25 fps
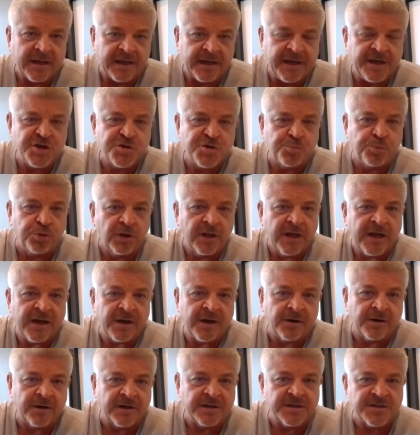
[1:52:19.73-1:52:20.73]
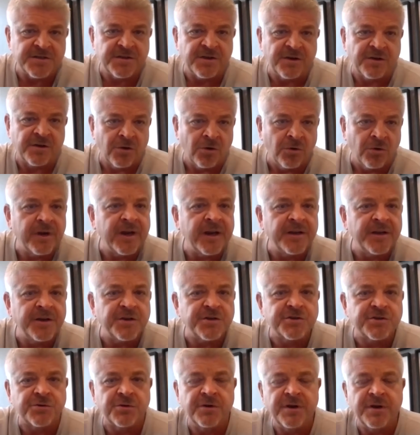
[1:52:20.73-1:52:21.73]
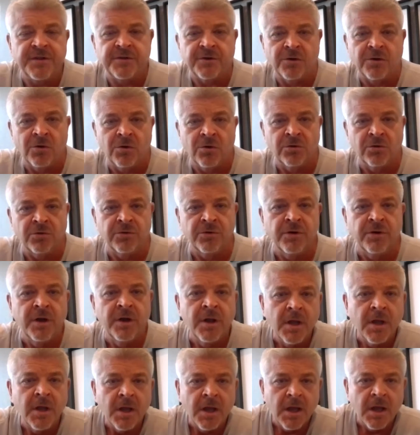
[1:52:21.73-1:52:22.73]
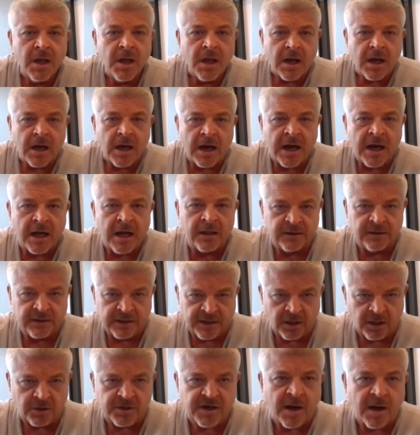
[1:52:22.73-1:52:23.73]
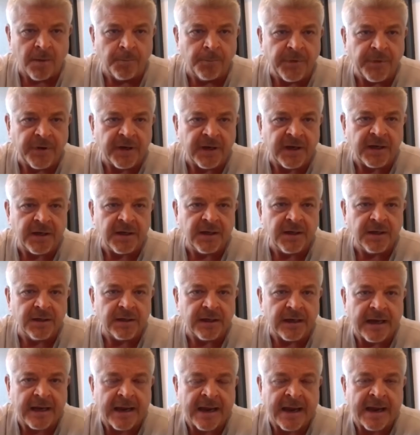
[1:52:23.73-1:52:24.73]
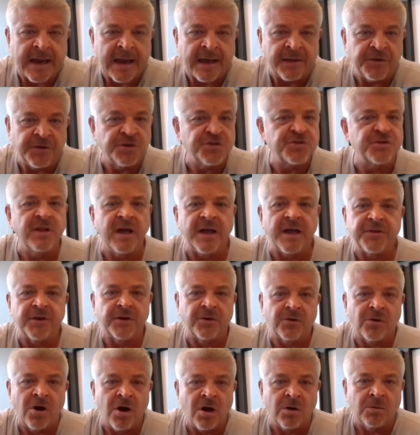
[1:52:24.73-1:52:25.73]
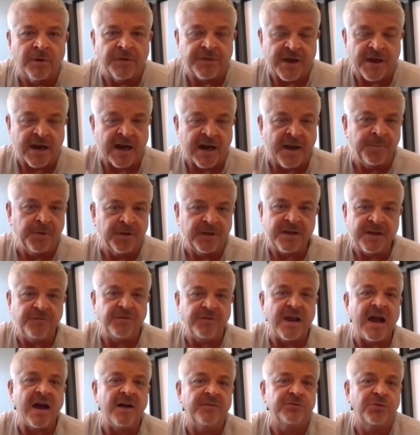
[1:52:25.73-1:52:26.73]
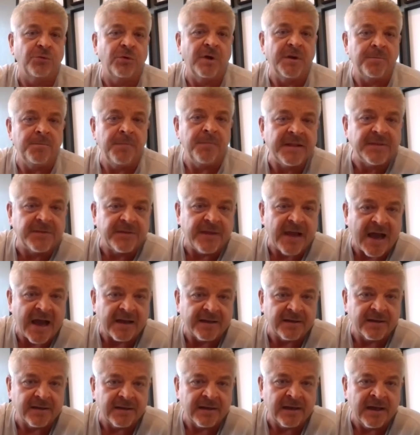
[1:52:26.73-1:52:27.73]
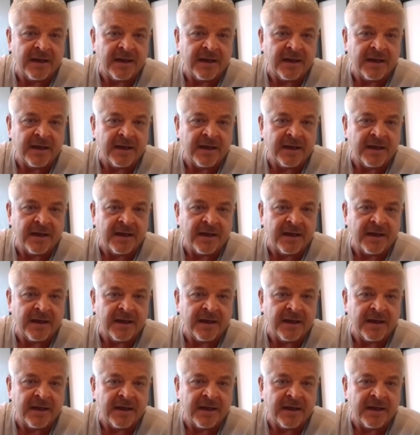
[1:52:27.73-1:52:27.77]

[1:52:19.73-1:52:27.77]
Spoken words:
Each player is their own industry, their own little company, and there's nothing wrong with that. I believe you have to admit that.